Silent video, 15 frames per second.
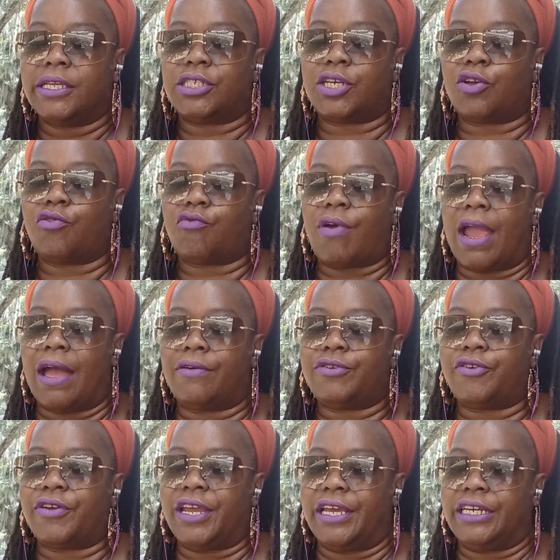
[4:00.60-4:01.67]
to
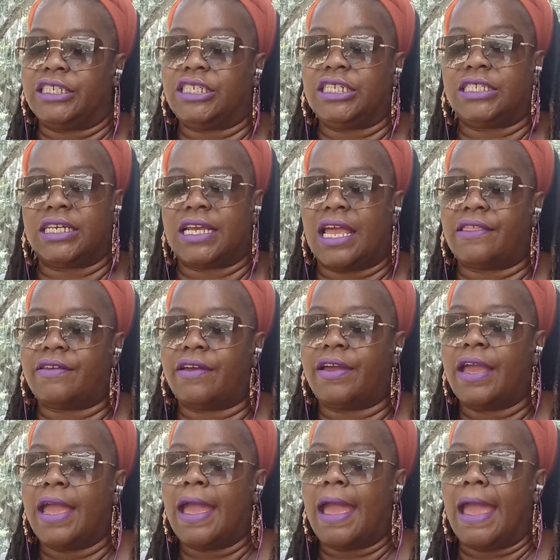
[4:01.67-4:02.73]
ground your energy together,
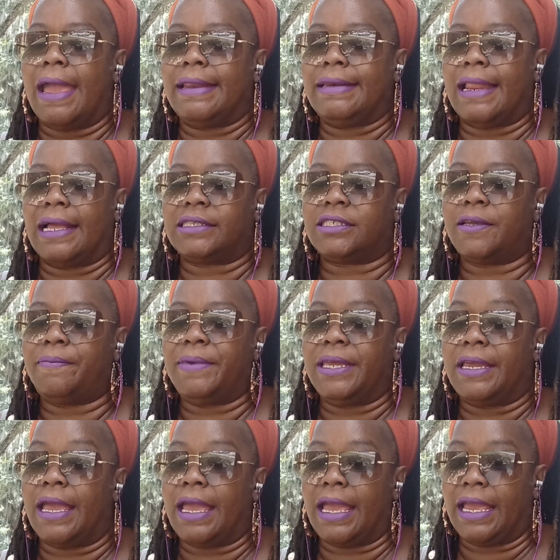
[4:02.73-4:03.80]
and not to
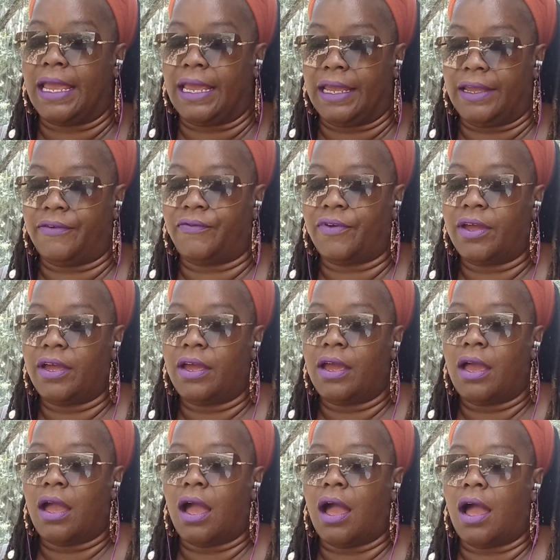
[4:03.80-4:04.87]
behave
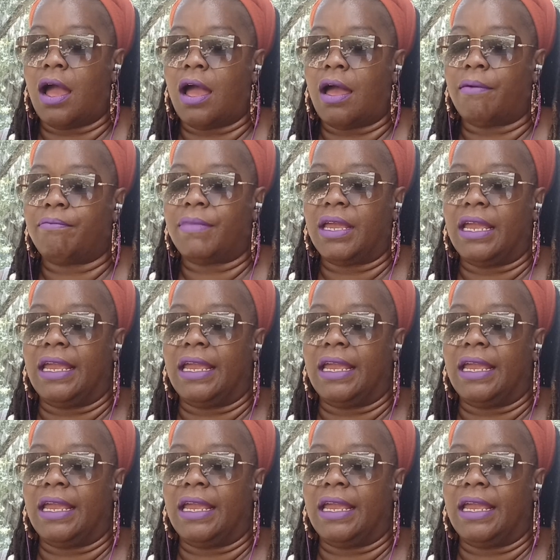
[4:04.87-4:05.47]
all